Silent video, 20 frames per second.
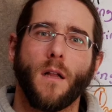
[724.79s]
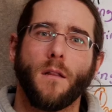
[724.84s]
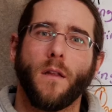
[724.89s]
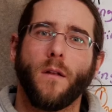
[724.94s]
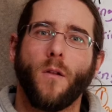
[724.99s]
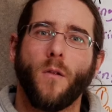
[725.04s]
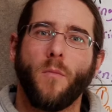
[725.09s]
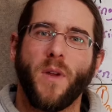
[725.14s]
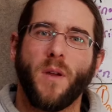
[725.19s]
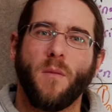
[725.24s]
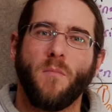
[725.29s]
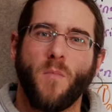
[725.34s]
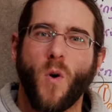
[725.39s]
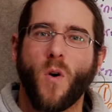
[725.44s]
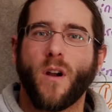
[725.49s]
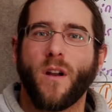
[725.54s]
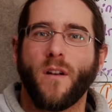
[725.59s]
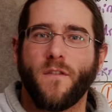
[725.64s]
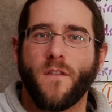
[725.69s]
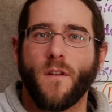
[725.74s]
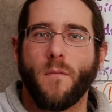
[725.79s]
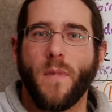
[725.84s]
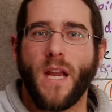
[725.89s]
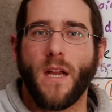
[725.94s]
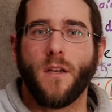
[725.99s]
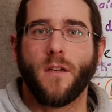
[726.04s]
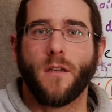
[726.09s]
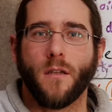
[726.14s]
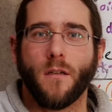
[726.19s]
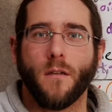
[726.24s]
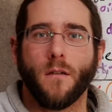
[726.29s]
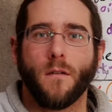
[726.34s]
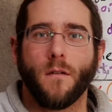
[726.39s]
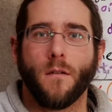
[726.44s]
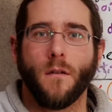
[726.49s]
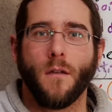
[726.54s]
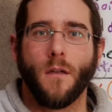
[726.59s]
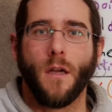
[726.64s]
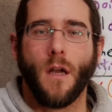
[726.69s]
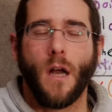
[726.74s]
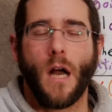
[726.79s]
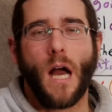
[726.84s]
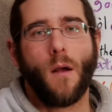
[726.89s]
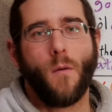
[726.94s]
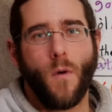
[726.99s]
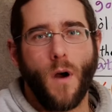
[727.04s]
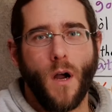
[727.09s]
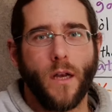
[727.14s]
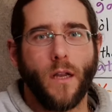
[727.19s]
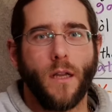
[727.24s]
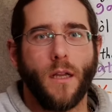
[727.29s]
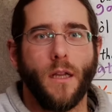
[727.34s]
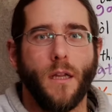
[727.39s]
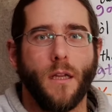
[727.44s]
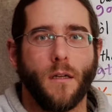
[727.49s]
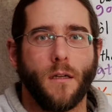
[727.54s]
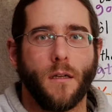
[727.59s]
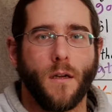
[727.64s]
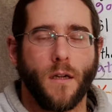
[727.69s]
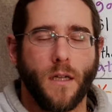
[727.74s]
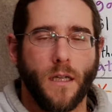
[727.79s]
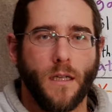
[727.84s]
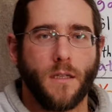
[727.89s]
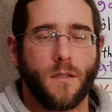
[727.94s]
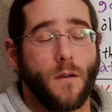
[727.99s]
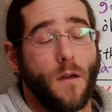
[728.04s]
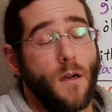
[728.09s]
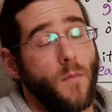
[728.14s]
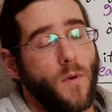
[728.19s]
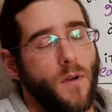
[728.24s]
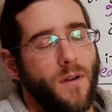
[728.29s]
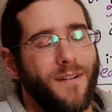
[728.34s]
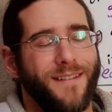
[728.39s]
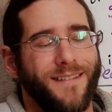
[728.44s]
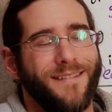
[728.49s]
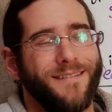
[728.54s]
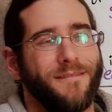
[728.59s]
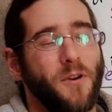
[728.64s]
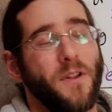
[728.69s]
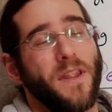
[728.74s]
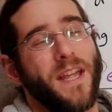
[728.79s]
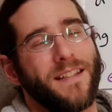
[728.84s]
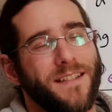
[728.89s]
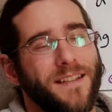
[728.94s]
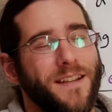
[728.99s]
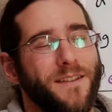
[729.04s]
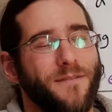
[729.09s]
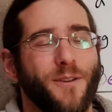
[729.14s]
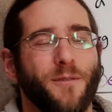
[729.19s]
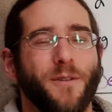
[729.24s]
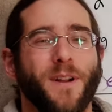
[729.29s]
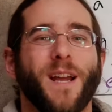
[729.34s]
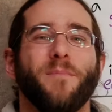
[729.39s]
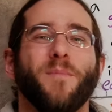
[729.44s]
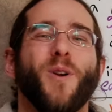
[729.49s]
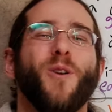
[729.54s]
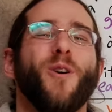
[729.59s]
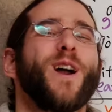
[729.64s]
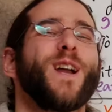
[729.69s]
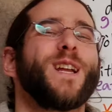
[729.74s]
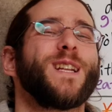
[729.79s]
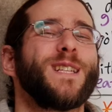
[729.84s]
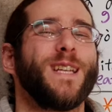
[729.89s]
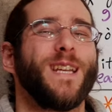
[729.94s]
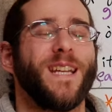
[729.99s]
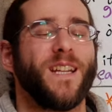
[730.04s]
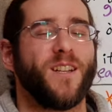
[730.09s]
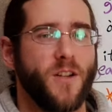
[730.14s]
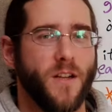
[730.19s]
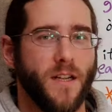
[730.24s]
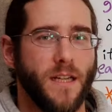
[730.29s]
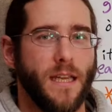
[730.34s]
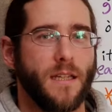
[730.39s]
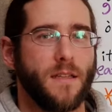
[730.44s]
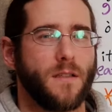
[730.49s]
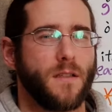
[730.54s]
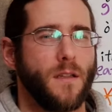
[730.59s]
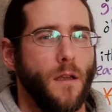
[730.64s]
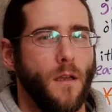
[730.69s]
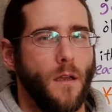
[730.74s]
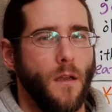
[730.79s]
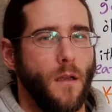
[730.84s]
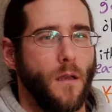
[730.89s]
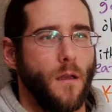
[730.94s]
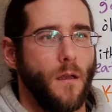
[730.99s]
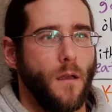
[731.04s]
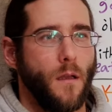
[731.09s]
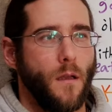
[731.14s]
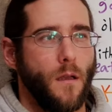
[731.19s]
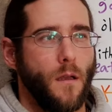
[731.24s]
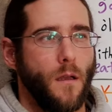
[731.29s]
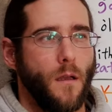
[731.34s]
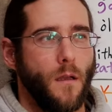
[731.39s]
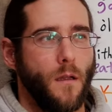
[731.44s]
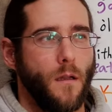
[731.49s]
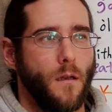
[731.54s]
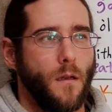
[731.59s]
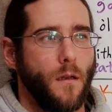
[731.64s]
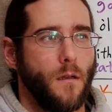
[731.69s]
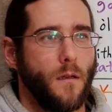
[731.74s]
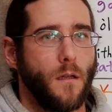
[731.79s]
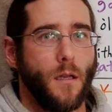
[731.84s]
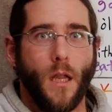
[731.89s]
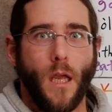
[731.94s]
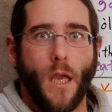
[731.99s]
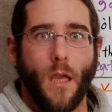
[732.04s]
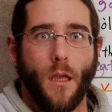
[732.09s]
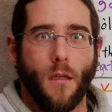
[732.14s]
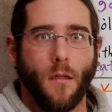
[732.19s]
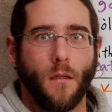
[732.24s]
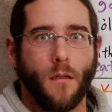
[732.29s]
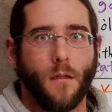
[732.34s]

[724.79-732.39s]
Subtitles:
little bit more information? I want to eat cookies, well, that's a different one. I'm going to eat cookies today.